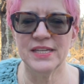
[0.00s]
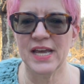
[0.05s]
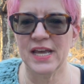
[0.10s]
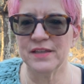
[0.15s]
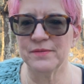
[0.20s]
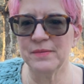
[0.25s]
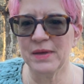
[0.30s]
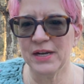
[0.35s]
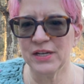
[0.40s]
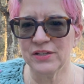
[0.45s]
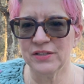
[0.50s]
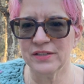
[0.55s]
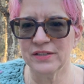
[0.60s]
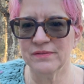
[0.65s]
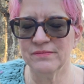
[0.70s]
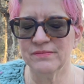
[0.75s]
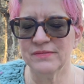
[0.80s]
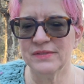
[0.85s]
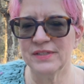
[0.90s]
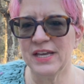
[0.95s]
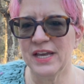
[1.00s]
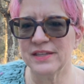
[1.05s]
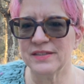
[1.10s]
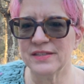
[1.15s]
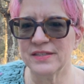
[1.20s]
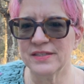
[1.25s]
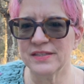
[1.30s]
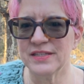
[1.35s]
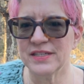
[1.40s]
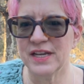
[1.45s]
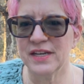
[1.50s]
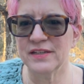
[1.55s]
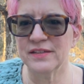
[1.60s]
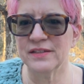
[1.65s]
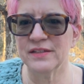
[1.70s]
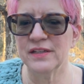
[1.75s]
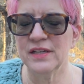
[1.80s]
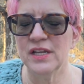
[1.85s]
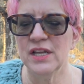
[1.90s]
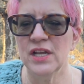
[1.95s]
medical tests done.
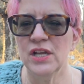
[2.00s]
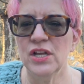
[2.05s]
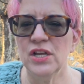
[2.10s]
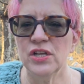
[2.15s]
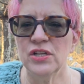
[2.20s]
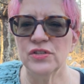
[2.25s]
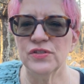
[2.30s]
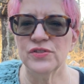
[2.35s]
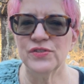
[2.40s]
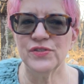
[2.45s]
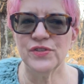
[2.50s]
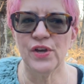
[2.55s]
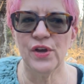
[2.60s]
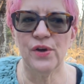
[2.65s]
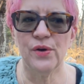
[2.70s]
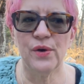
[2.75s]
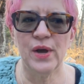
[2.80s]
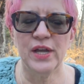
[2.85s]
So